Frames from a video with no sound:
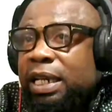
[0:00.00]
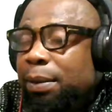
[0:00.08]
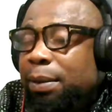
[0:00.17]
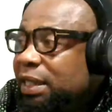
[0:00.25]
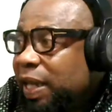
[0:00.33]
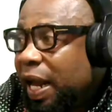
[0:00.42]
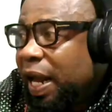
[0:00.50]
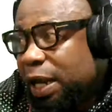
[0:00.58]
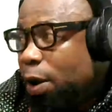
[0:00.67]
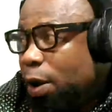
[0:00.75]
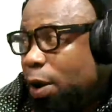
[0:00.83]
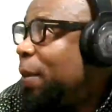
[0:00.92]
Now say Sunday
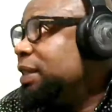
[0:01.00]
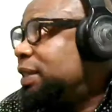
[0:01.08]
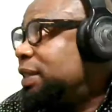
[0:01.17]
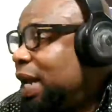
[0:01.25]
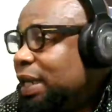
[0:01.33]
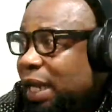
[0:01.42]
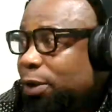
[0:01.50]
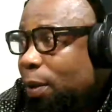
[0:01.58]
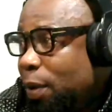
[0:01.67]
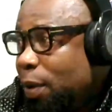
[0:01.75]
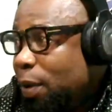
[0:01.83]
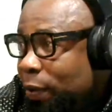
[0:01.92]
no man sign us na
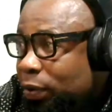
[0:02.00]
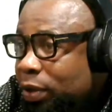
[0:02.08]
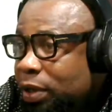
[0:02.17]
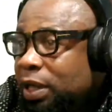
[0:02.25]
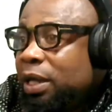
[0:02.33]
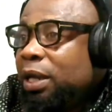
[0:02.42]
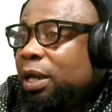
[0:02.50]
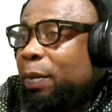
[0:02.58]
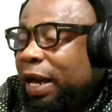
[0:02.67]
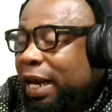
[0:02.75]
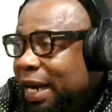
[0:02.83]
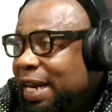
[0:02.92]
obo no.
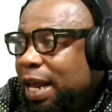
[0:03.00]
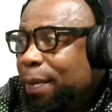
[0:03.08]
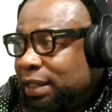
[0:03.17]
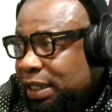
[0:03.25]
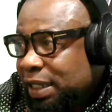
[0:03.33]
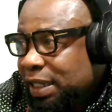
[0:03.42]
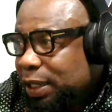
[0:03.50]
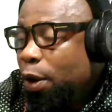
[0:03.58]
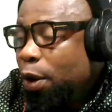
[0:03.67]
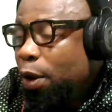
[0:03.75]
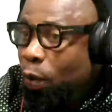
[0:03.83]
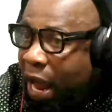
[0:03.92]
But then they matter say
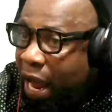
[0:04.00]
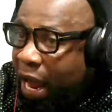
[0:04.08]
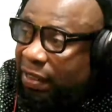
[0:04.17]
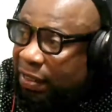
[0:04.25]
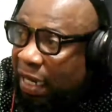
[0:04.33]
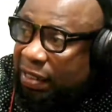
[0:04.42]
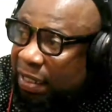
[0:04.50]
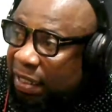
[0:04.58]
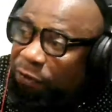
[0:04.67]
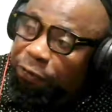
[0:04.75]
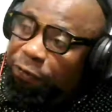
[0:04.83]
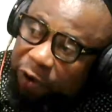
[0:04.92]
onu an agency
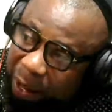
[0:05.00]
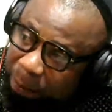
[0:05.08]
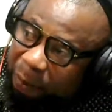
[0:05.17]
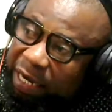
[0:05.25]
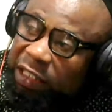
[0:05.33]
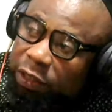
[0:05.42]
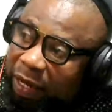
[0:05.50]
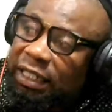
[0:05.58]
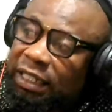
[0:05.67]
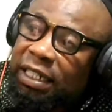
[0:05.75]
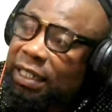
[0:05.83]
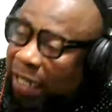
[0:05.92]
na free management
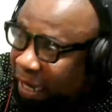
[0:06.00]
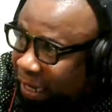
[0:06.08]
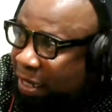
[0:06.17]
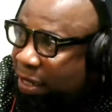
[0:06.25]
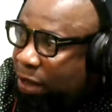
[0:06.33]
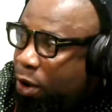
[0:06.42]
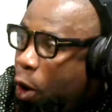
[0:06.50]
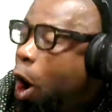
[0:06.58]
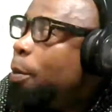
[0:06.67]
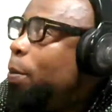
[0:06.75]
and say up